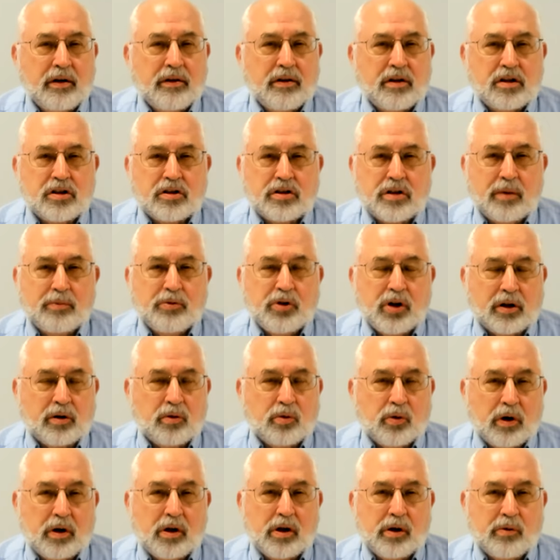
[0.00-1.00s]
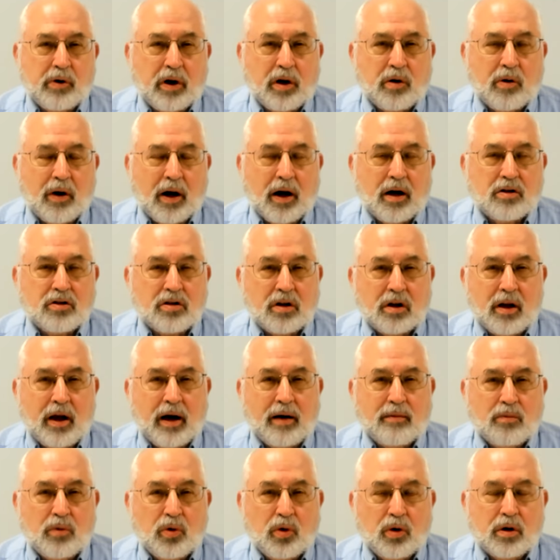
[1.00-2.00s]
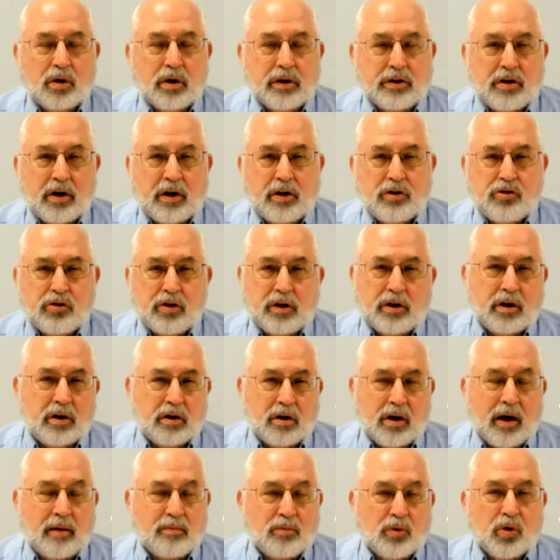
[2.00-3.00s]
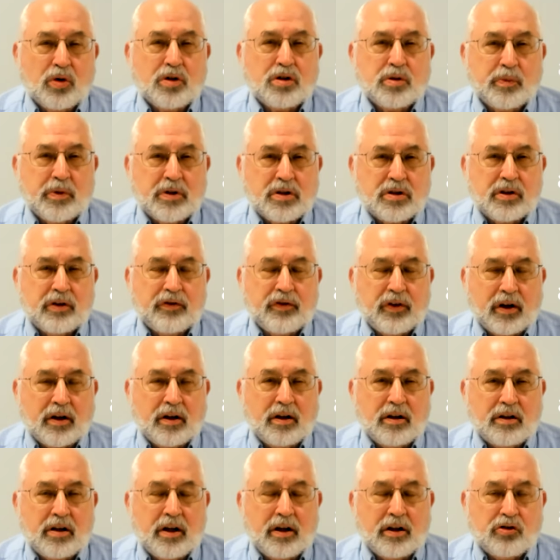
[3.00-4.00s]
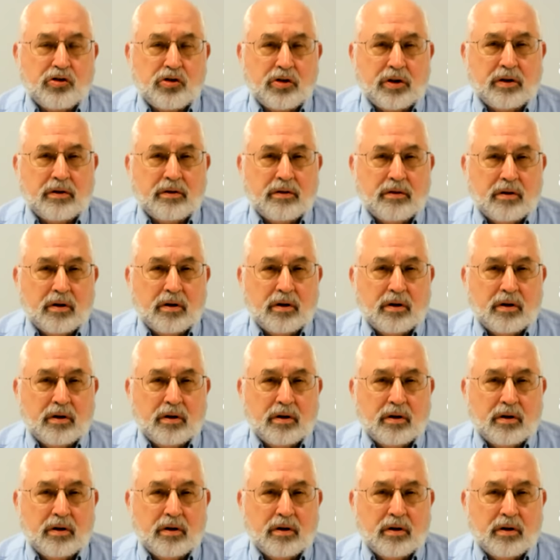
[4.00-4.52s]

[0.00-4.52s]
The subject really requires a lot more attention and a lot more specific attention.